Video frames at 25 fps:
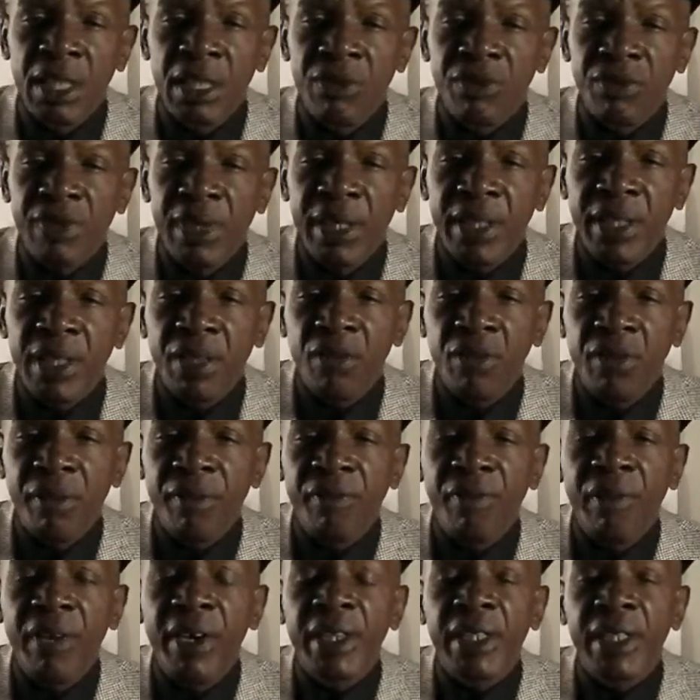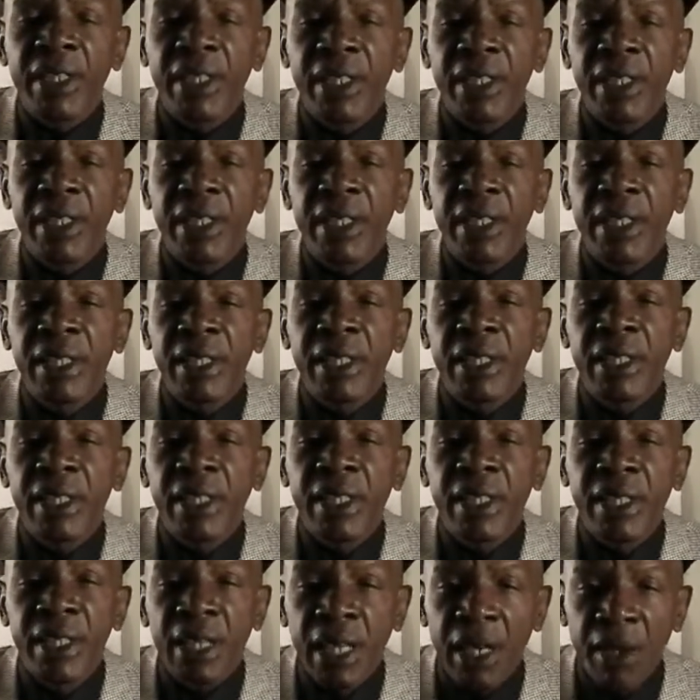It's right at the corner of Franklin and
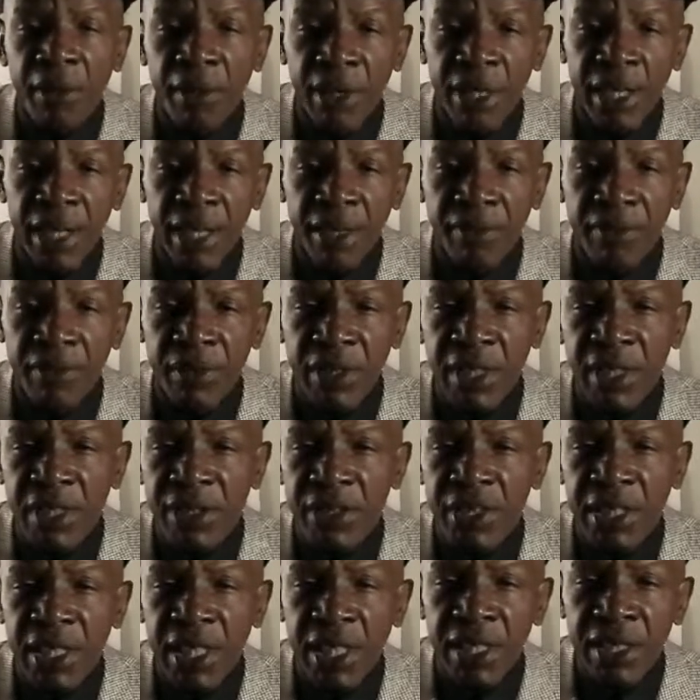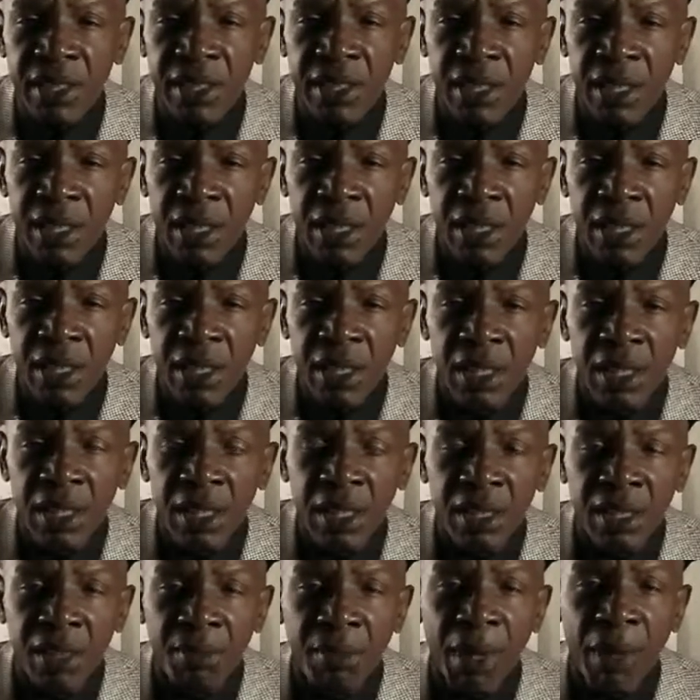Gary. And if you get a chance,
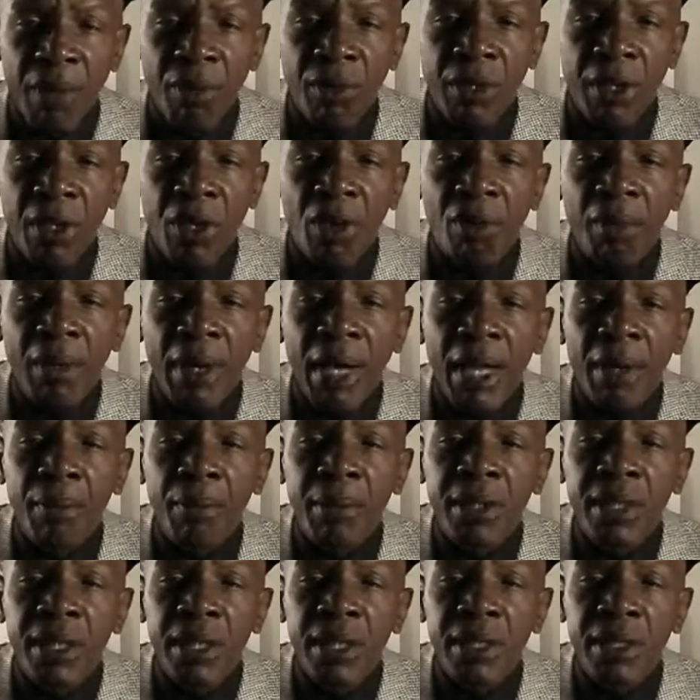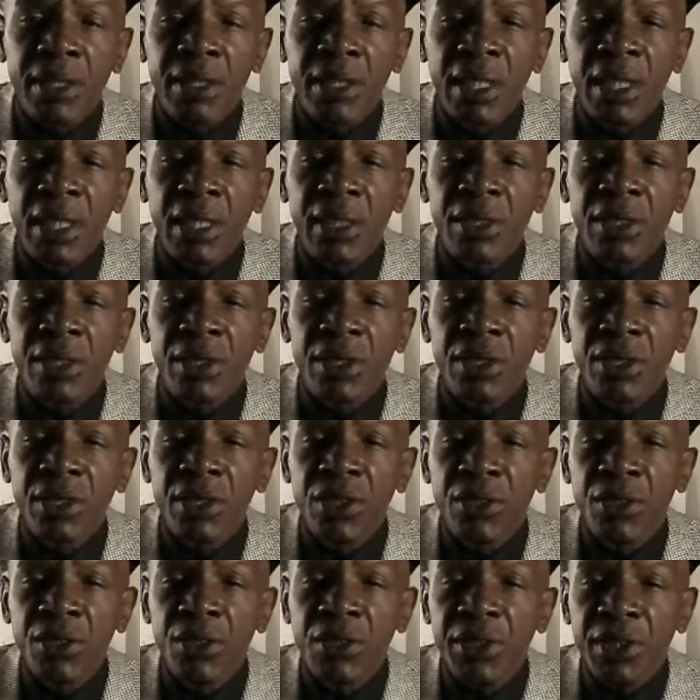you might want to go by, because the
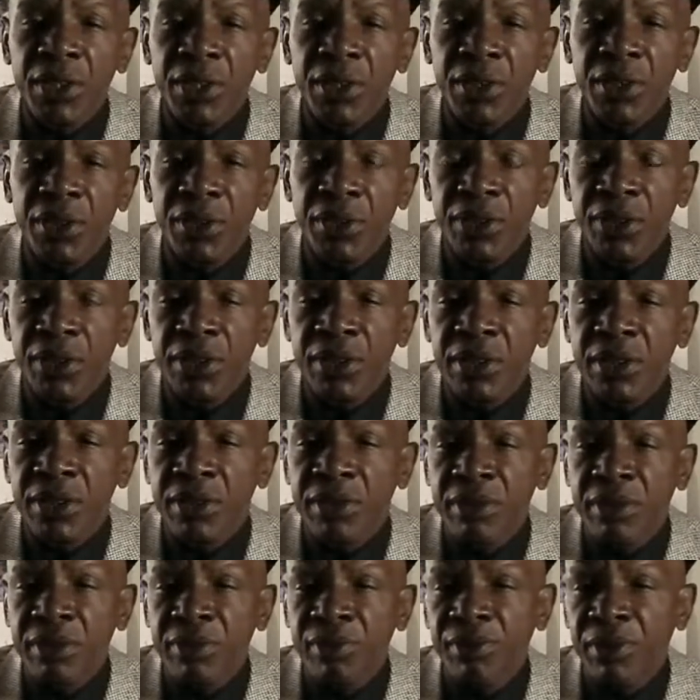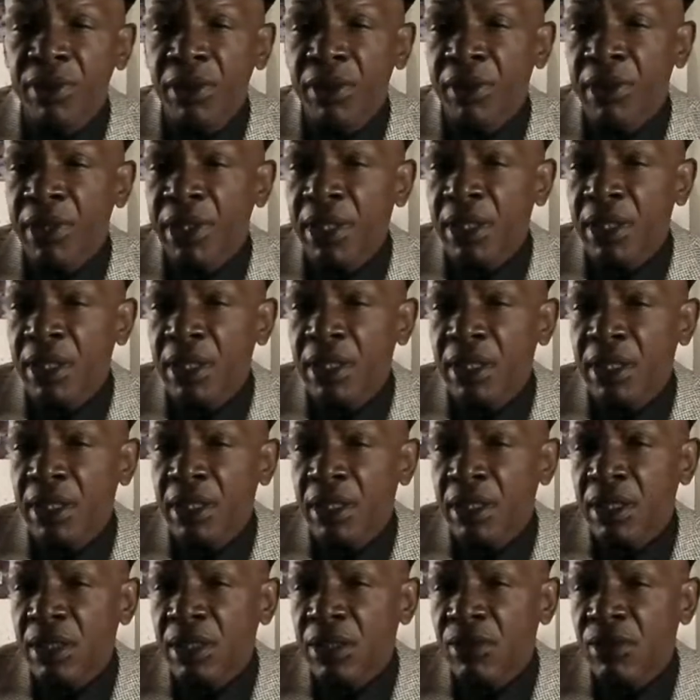Unitarian Church is a very
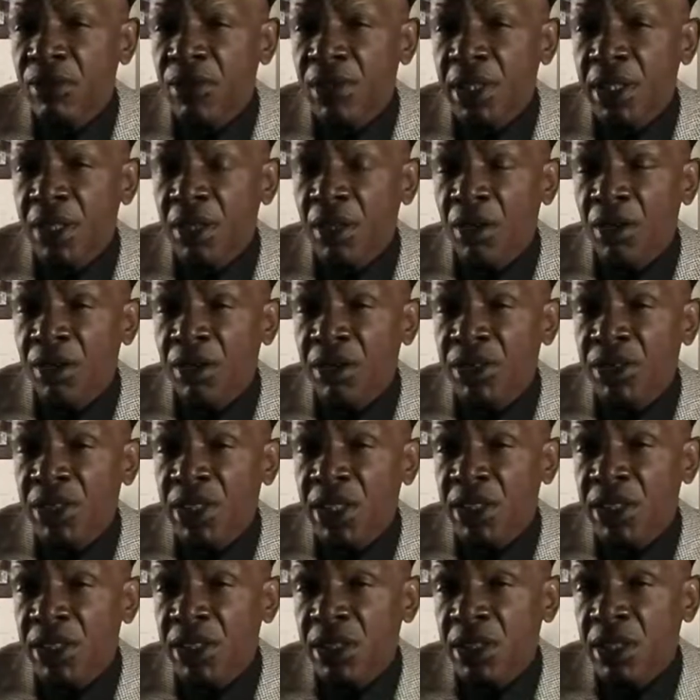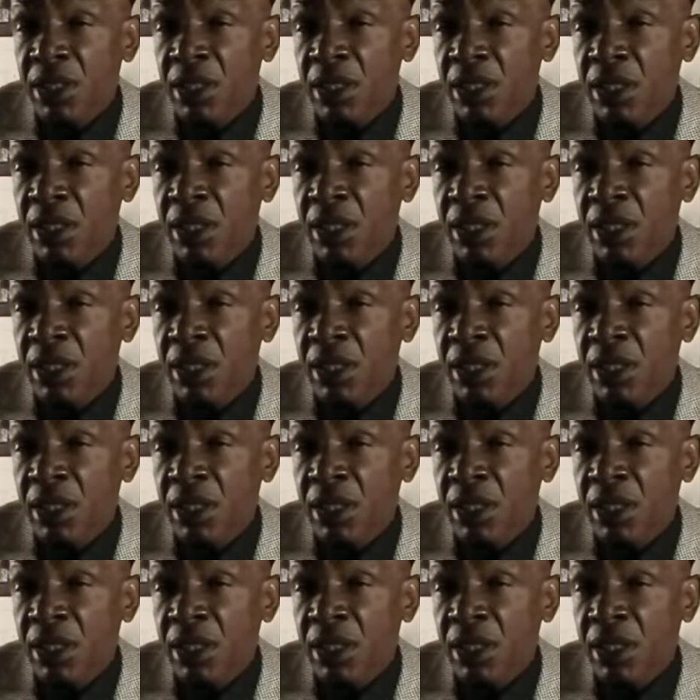unique organization.